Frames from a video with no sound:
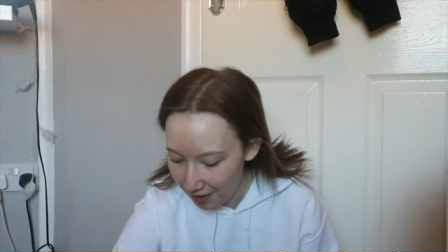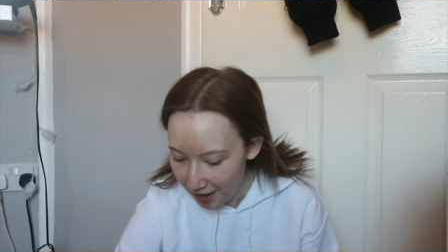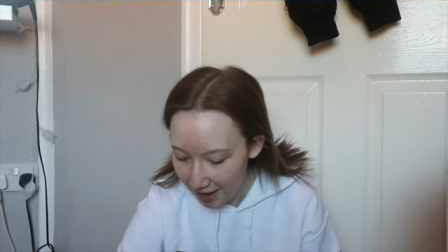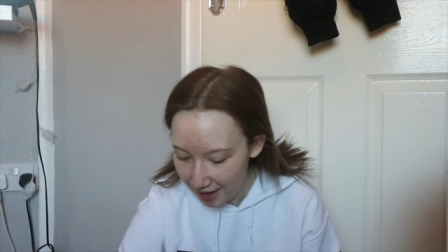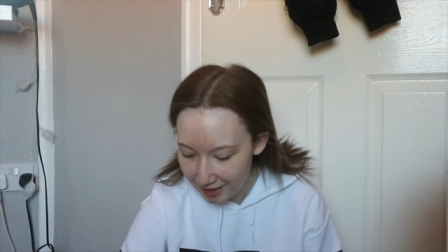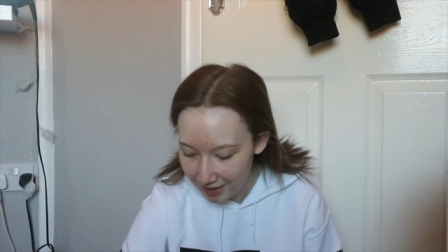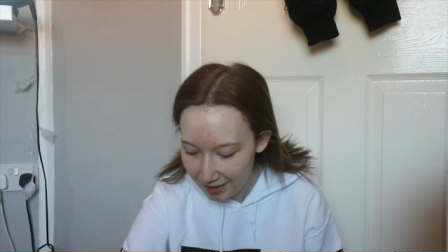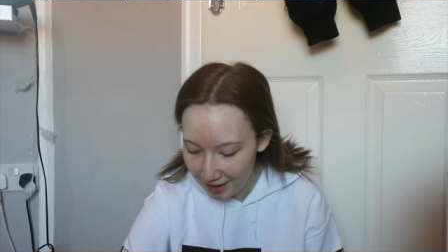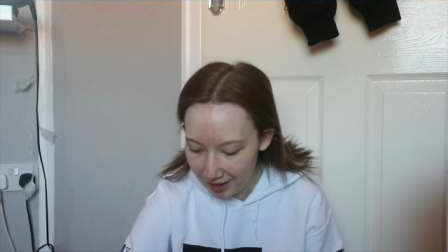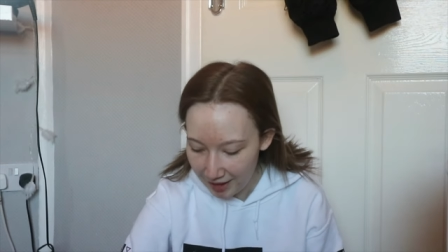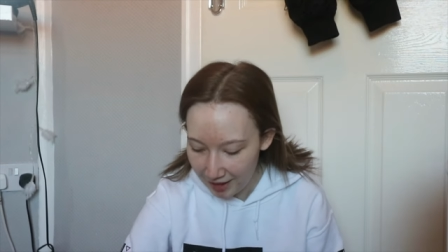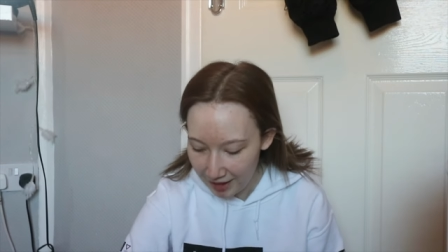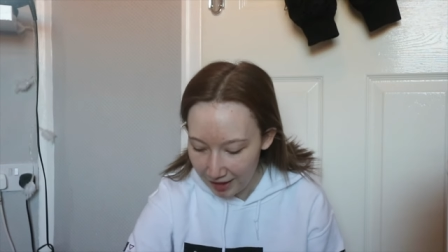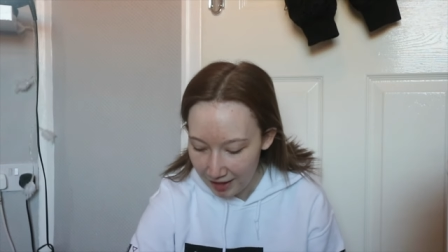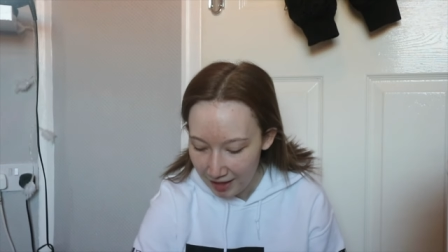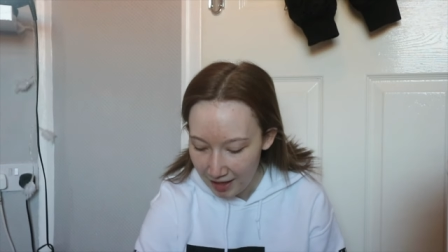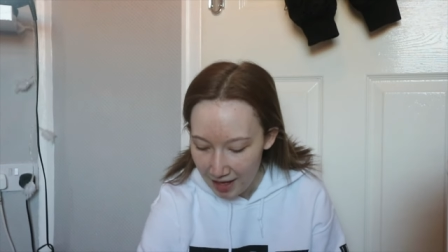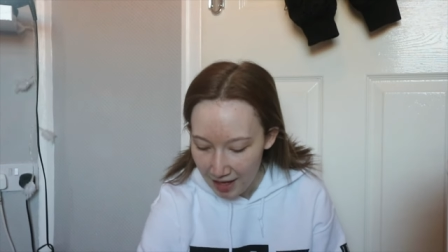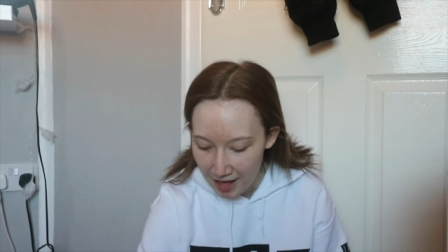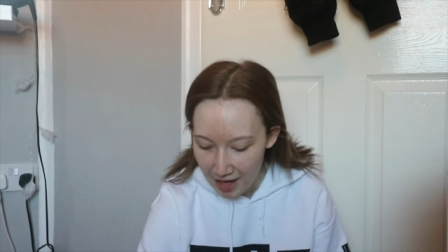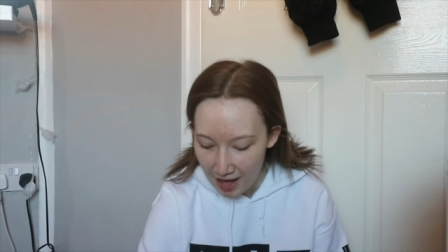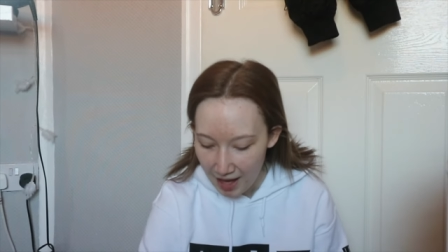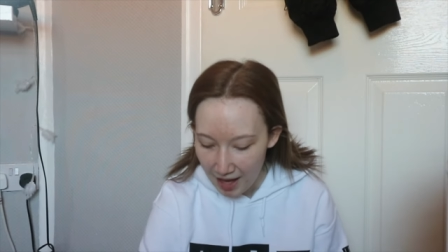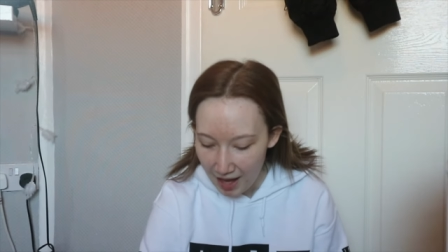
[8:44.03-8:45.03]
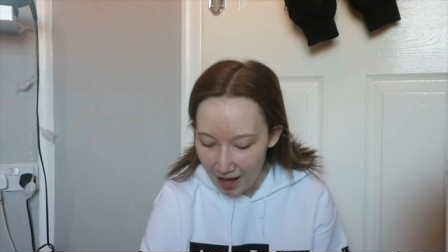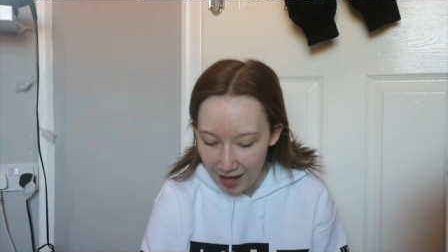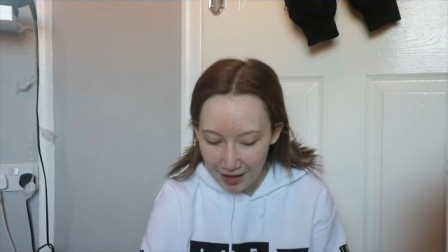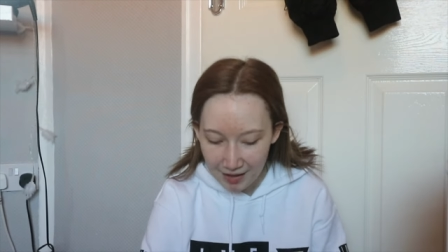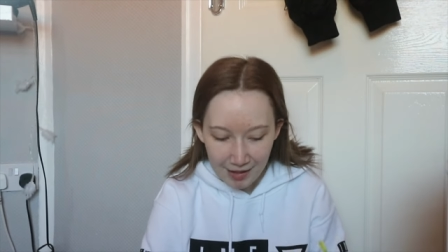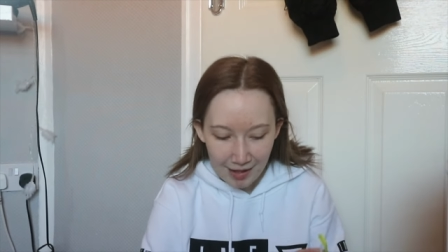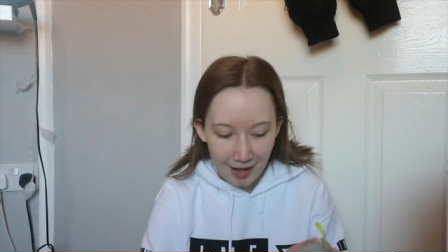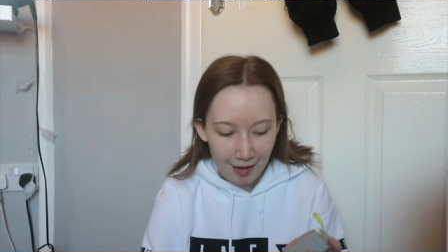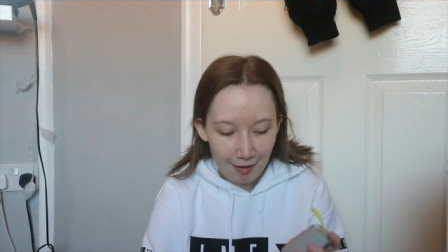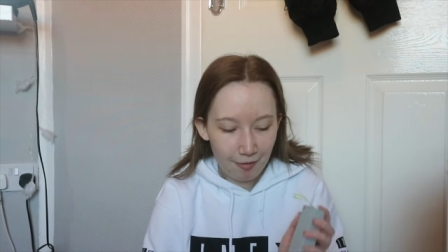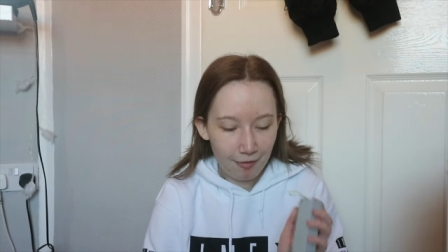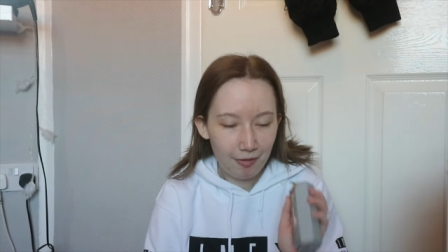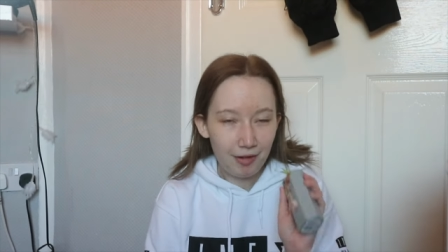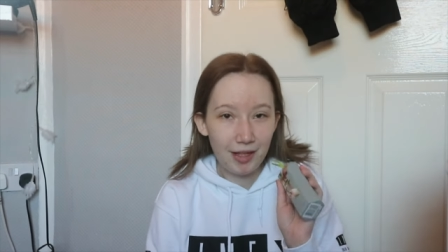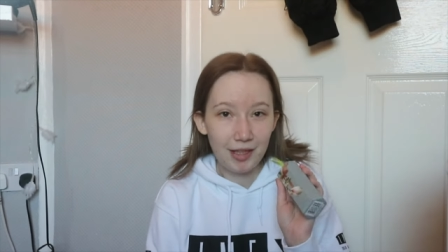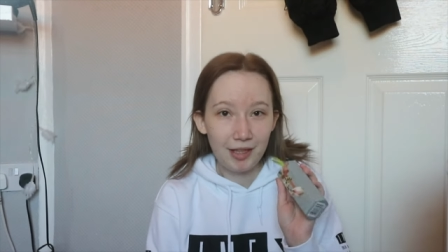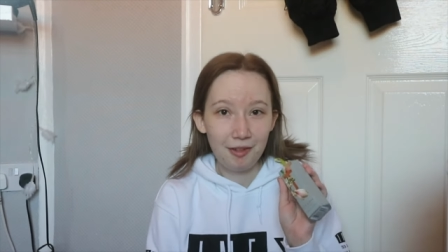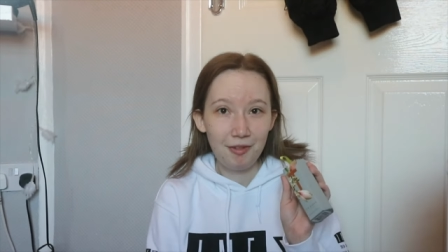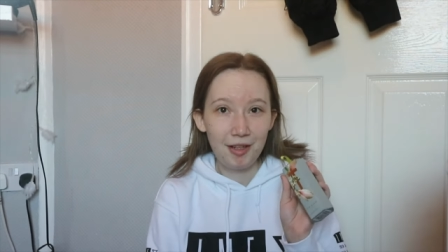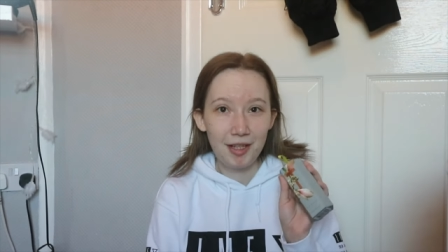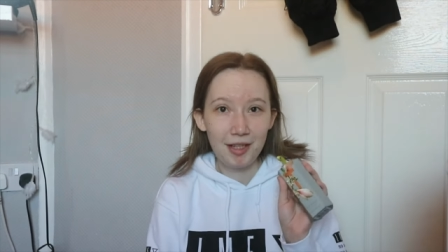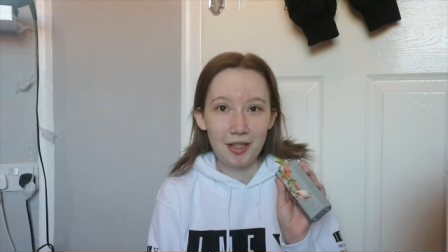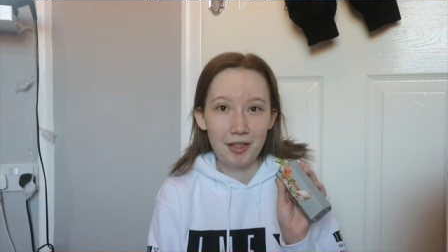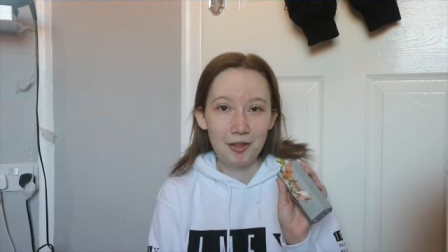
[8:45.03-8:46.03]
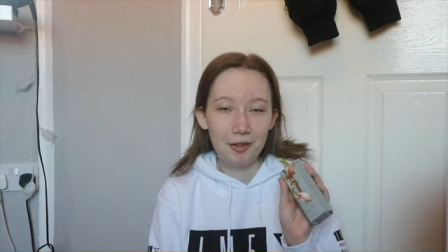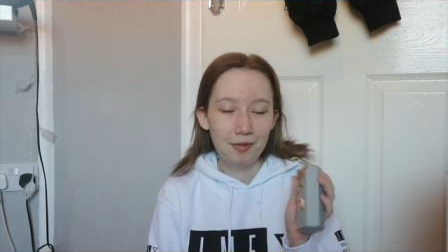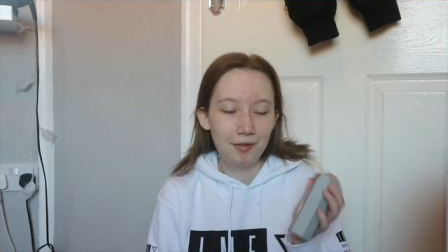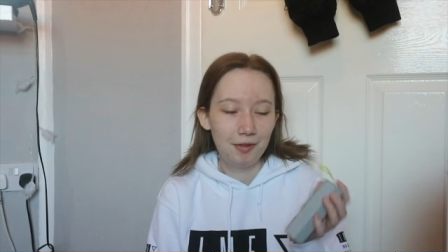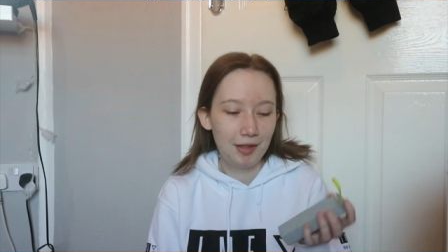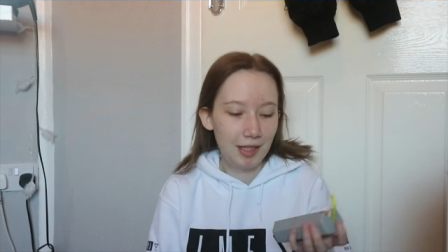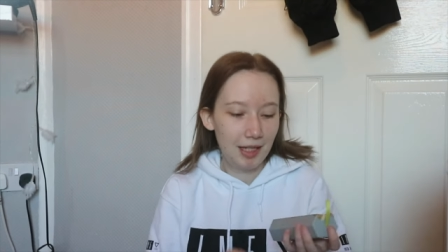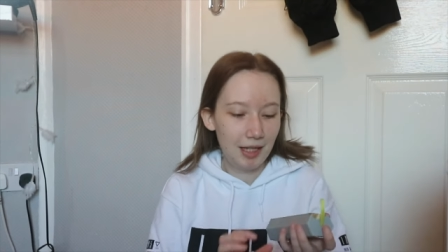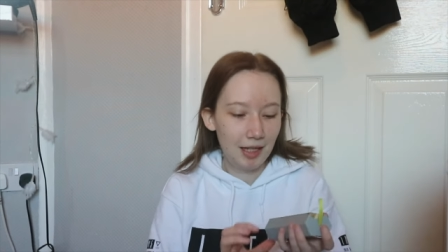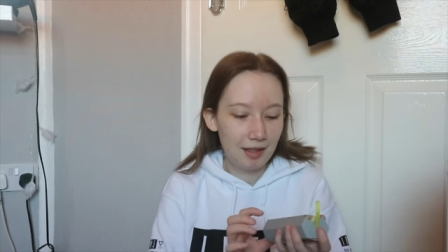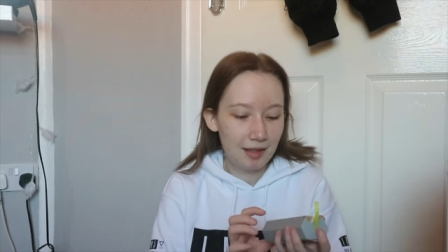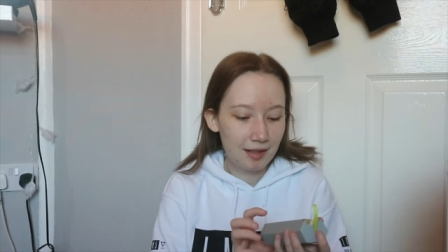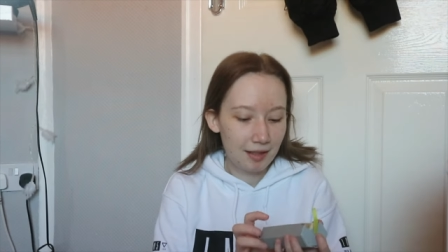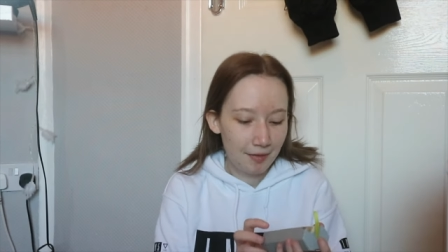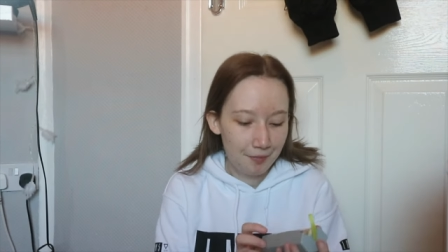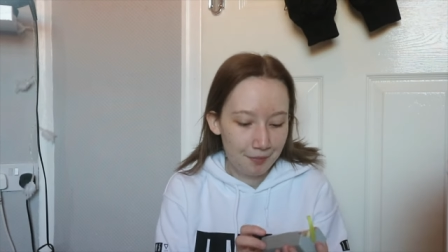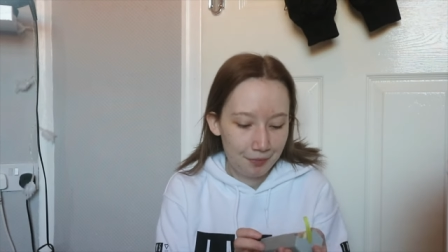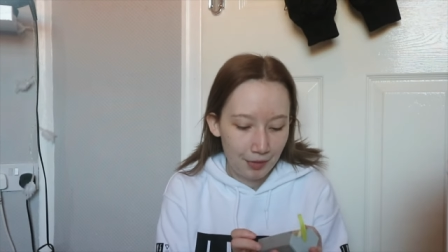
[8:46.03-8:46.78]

idea, and I really, really love these.